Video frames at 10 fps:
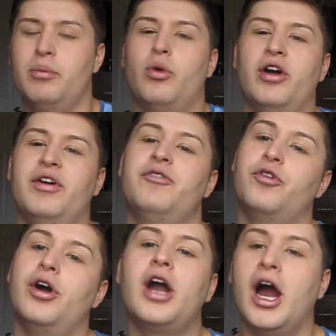more of a
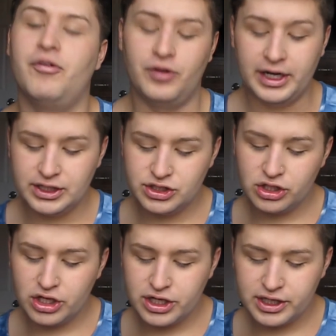full coverage
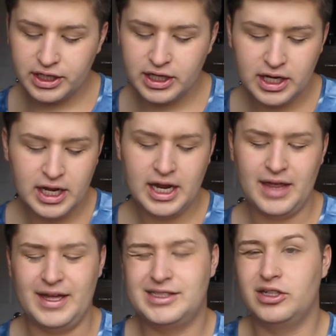look,
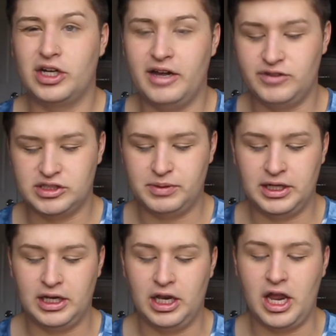and that's the look I've just
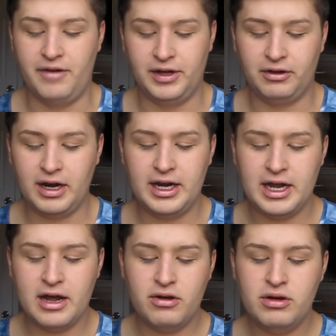been loving right
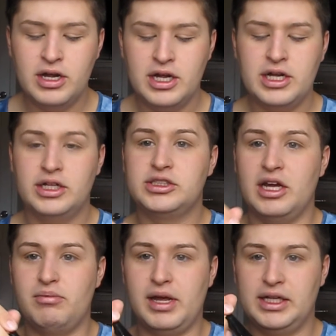now. So
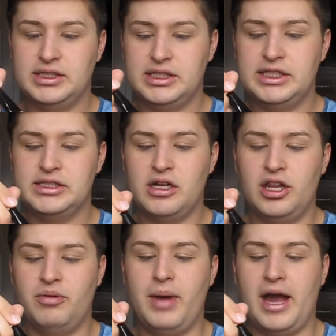I mix these on
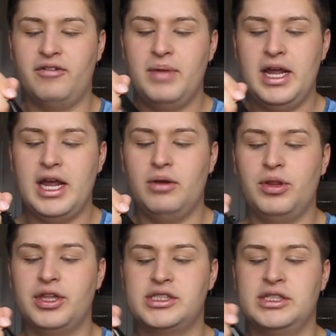the back of my hand
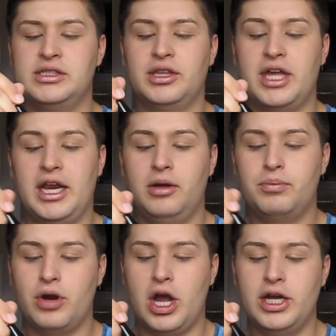with a synthetic
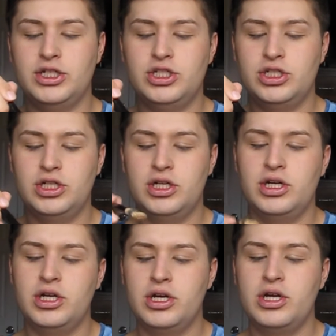brush,
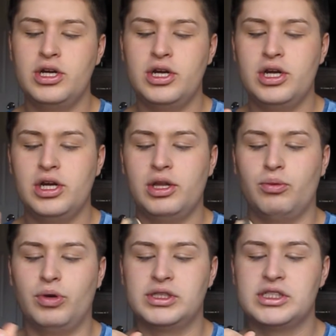
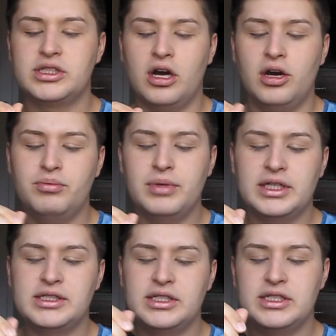and once it's all
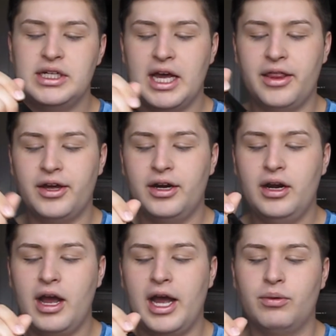mixed in
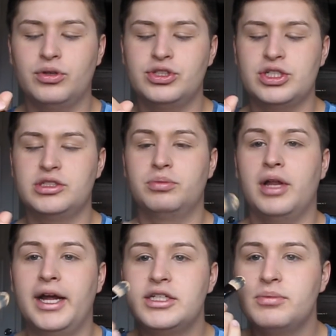together, I will just
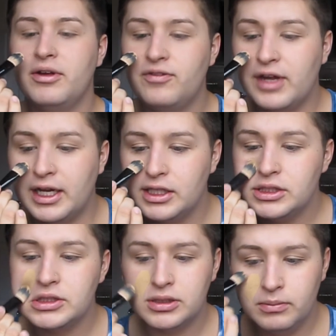apply it to my
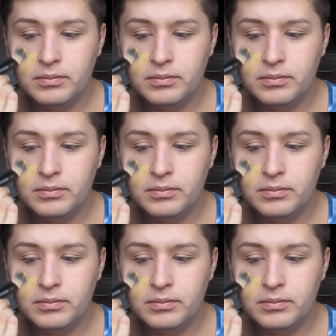face.